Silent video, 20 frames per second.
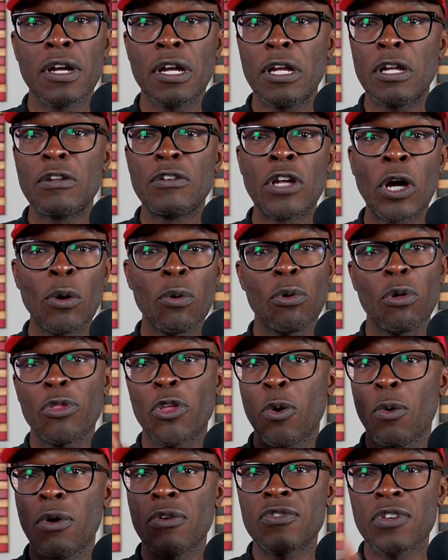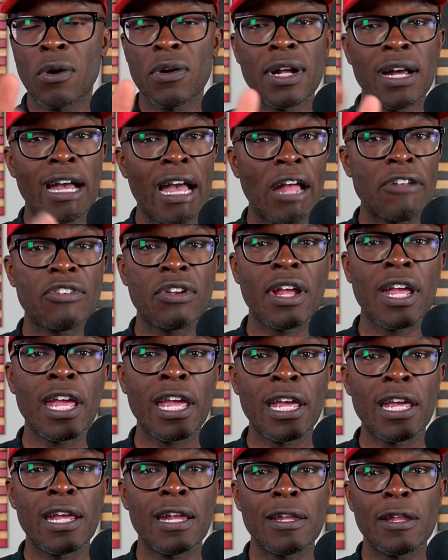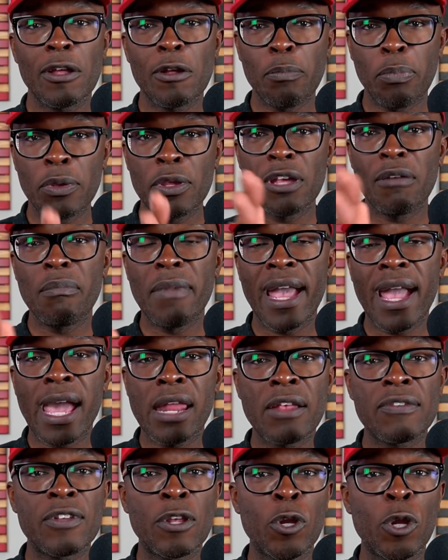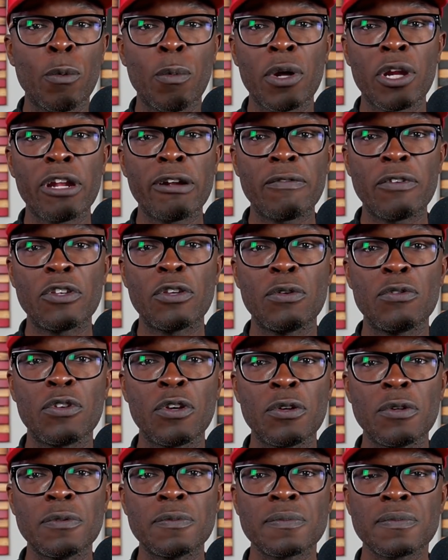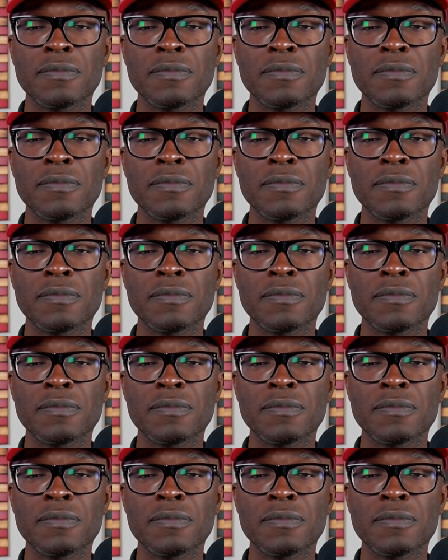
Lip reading: Don't throw a stone or hide your hand. Be a man and stand on whatever you do.